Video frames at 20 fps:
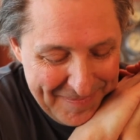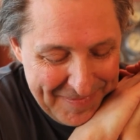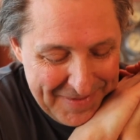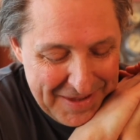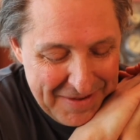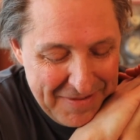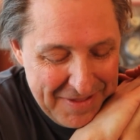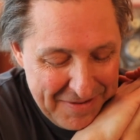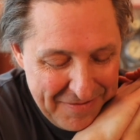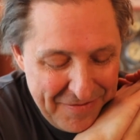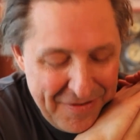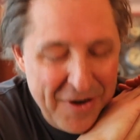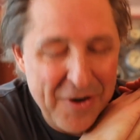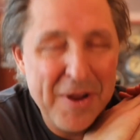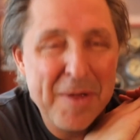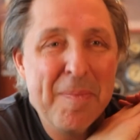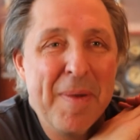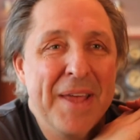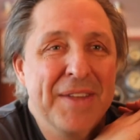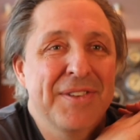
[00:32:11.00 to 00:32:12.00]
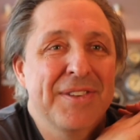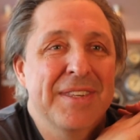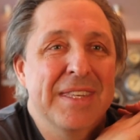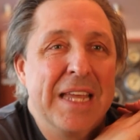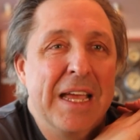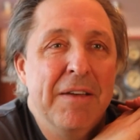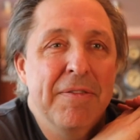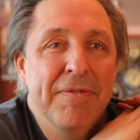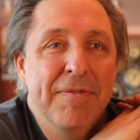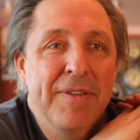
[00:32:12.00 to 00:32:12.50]
very best
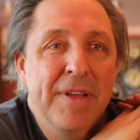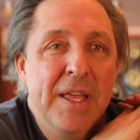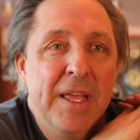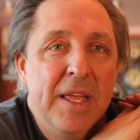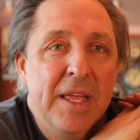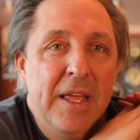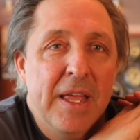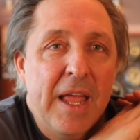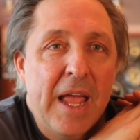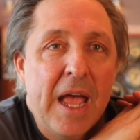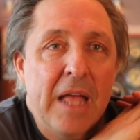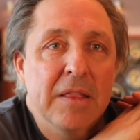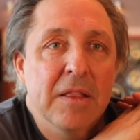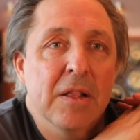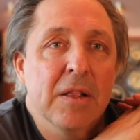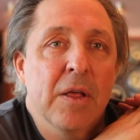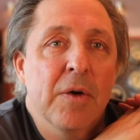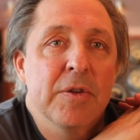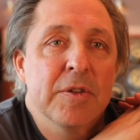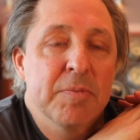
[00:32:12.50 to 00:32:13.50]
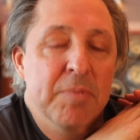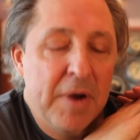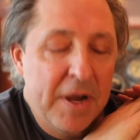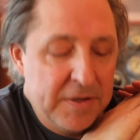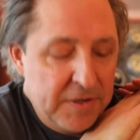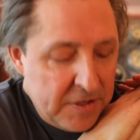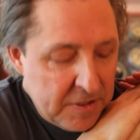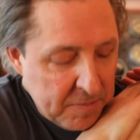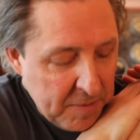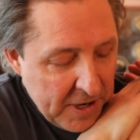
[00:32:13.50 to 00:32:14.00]
stuff at the lowest
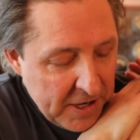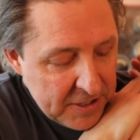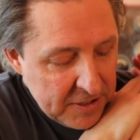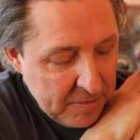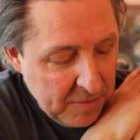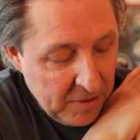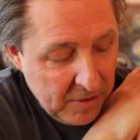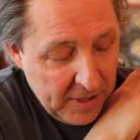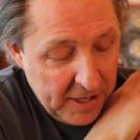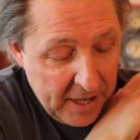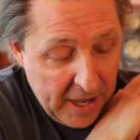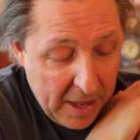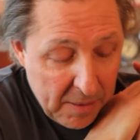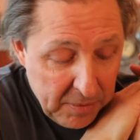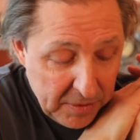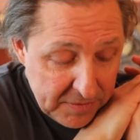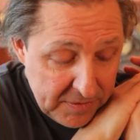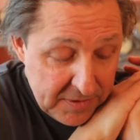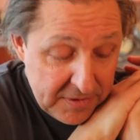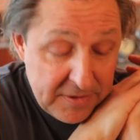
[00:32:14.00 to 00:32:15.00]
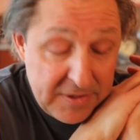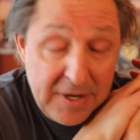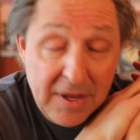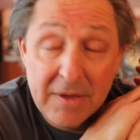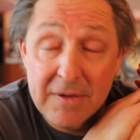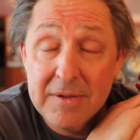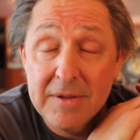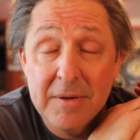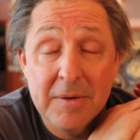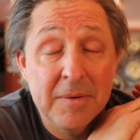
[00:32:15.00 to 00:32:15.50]
prices possible. And I will just
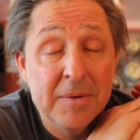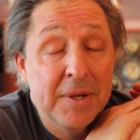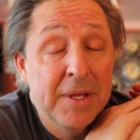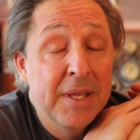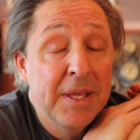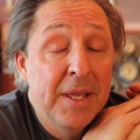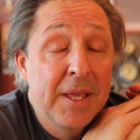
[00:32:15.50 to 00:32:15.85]
tell you,